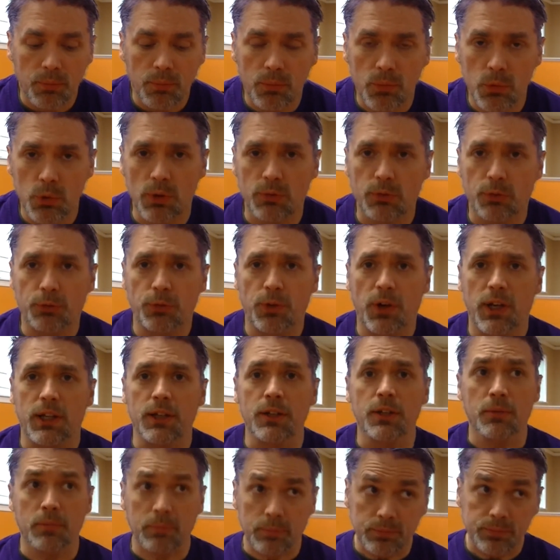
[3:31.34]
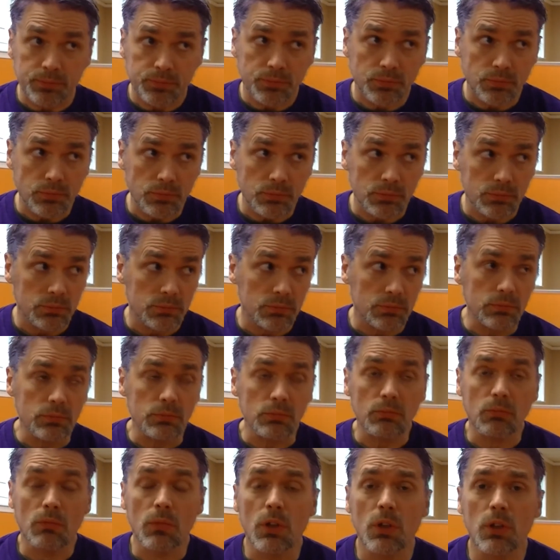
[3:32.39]
You have a friend
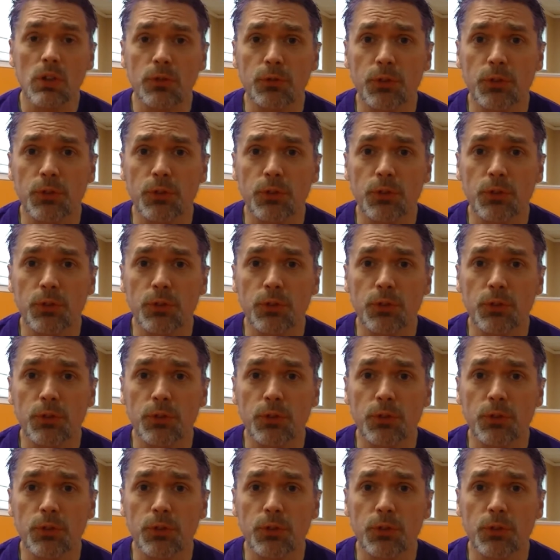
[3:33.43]
that